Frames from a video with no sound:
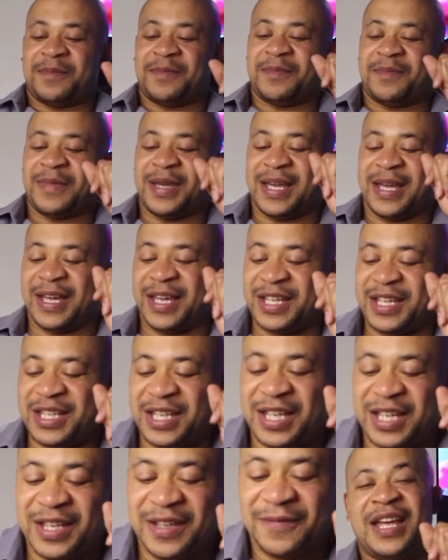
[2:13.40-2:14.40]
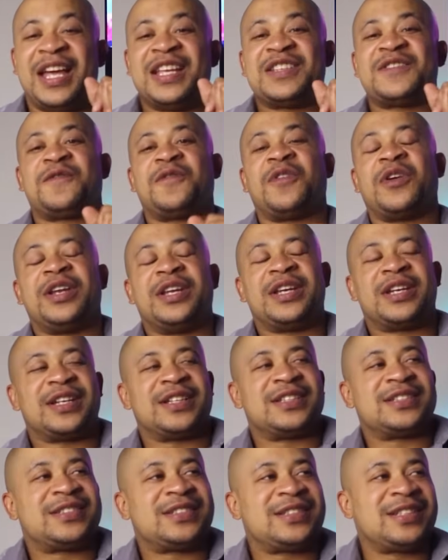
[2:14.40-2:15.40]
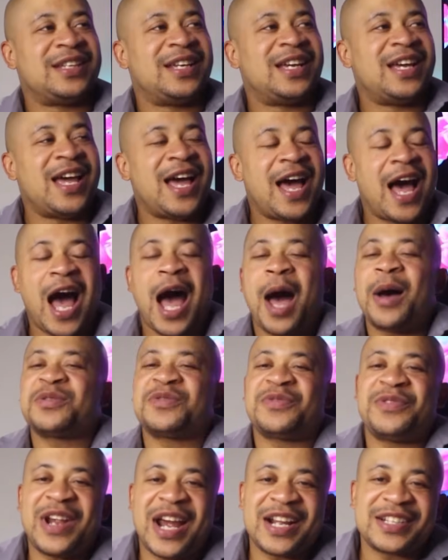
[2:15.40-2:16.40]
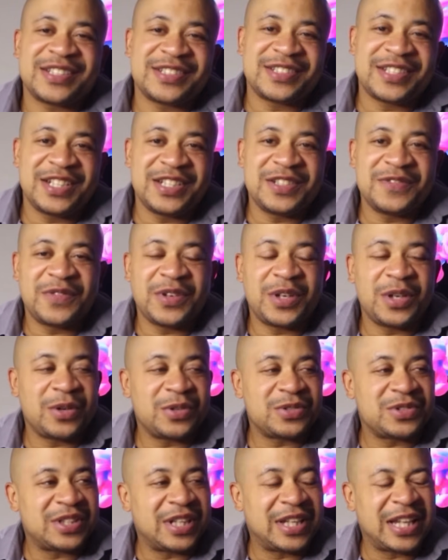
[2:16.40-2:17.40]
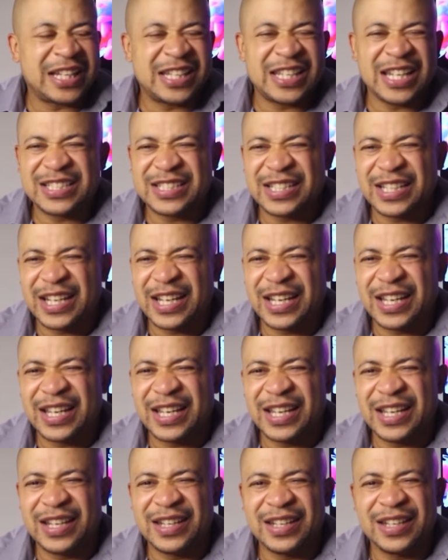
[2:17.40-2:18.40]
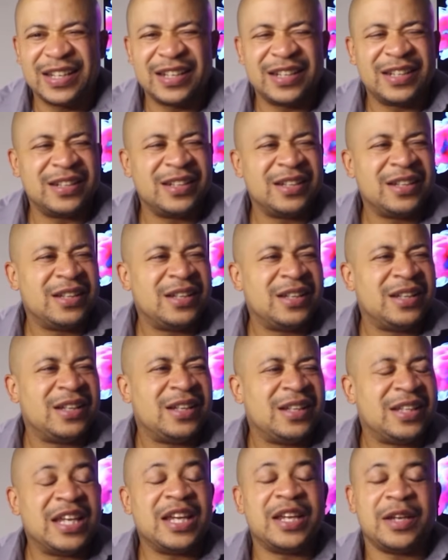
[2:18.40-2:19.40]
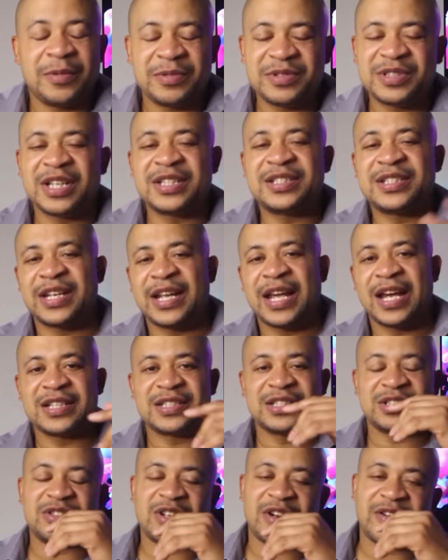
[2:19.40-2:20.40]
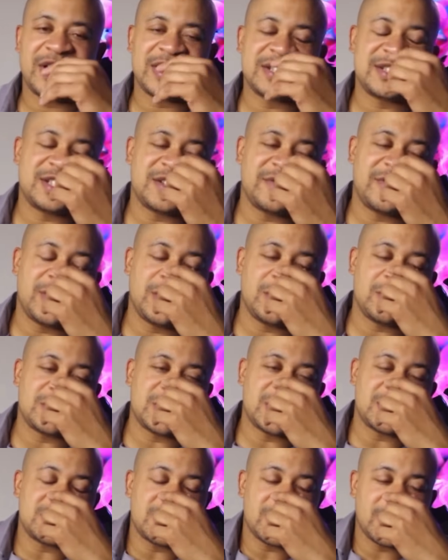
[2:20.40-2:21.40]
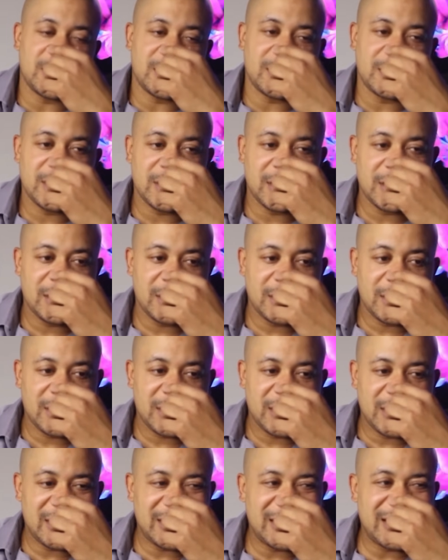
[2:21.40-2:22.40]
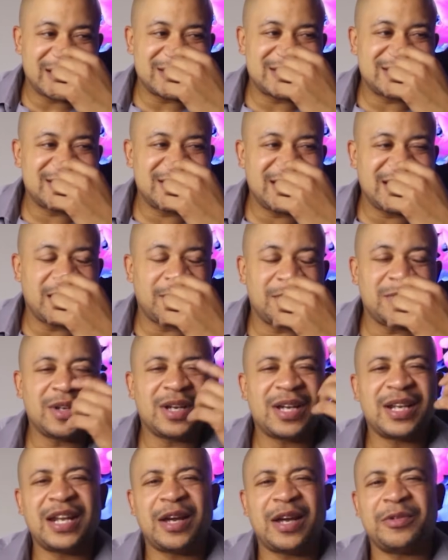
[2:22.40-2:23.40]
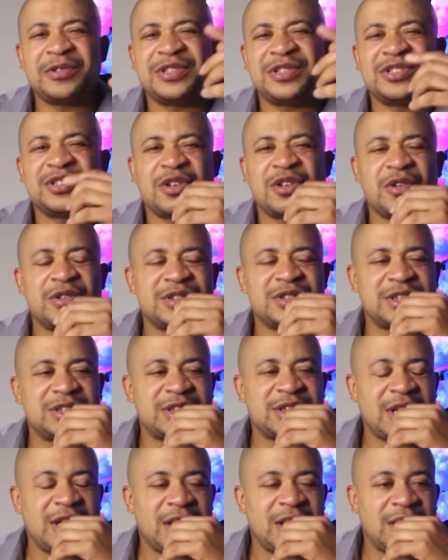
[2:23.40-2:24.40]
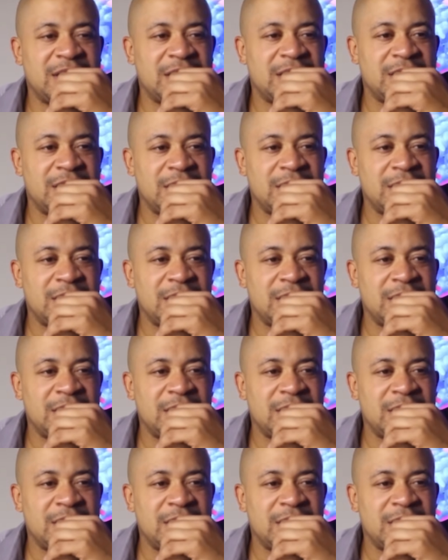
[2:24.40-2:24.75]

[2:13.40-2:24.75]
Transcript: Man, it's funny because I was reacting to these videos like yesterday and then. Yeah, it was yesterday actually. So I reacted to the videos yesterday. And I see it, I'm looking at what these girls are saying.